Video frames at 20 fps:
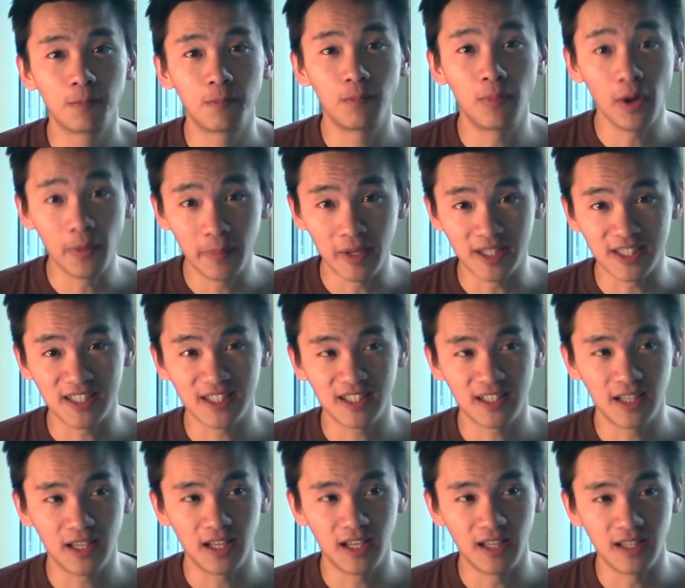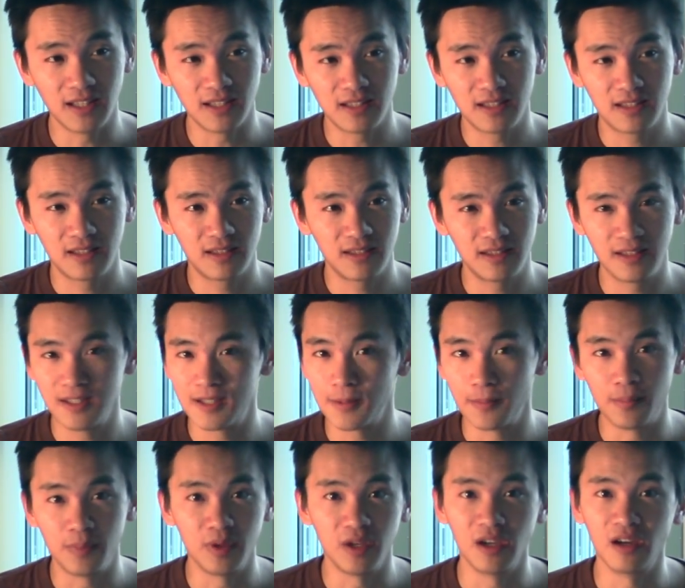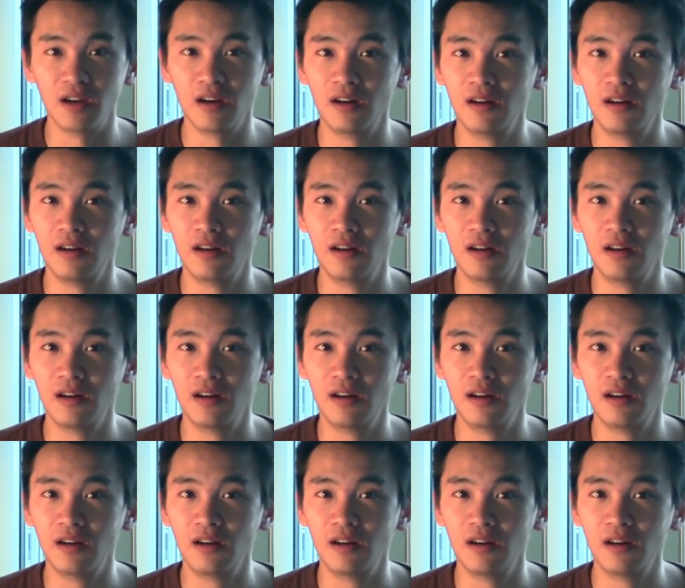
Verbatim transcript: plummet and disappear.